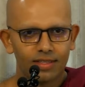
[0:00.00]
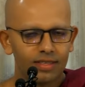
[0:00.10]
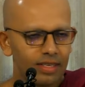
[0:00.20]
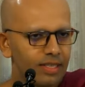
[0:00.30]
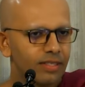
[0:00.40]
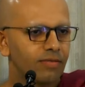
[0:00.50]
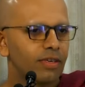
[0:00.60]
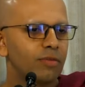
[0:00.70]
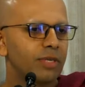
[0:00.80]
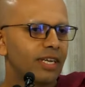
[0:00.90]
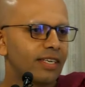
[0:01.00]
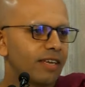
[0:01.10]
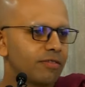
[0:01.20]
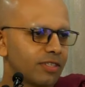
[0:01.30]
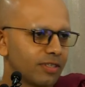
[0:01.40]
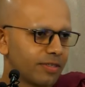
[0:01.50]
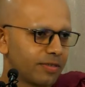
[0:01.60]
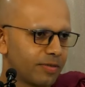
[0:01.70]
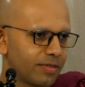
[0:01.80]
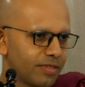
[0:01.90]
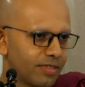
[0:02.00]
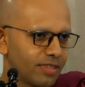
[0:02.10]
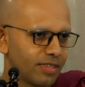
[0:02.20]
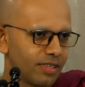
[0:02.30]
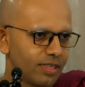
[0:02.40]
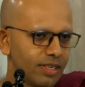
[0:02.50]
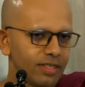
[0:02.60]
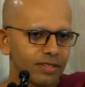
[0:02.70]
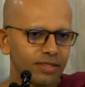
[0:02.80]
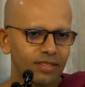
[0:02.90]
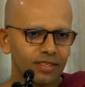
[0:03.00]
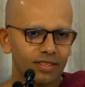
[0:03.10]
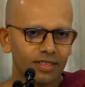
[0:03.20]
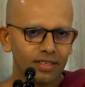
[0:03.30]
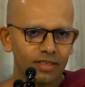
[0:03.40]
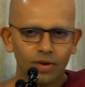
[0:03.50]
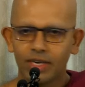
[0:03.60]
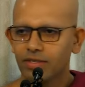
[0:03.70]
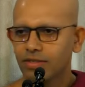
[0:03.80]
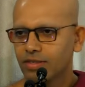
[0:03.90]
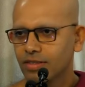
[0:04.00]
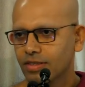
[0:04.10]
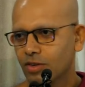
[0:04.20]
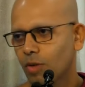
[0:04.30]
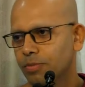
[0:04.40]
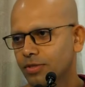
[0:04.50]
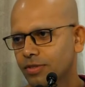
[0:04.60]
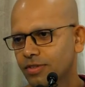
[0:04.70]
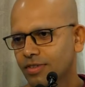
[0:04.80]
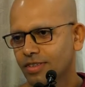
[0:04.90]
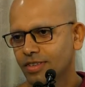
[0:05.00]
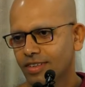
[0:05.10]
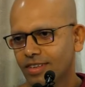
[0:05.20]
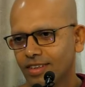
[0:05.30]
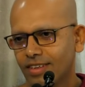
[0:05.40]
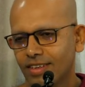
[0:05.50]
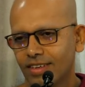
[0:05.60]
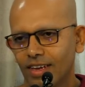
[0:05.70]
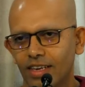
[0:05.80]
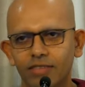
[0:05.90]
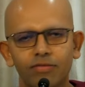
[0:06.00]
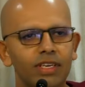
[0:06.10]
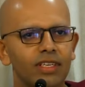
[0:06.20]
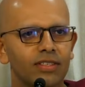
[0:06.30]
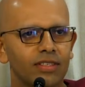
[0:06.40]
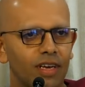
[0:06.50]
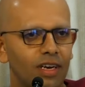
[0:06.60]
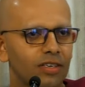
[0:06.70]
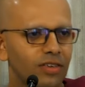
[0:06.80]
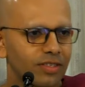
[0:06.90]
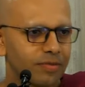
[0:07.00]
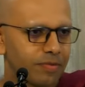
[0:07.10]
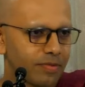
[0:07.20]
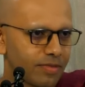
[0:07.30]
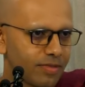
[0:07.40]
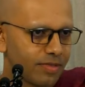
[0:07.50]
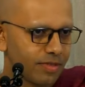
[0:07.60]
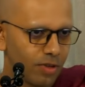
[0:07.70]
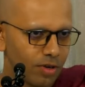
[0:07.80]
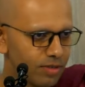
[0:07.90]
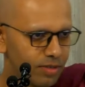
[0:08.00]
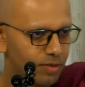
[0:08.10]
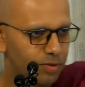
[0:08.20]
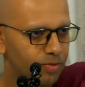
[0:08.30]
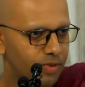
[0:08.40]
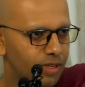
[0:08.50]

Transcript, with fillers: the seeds of human endeavors yields great crops, and it feeds the hungry, not to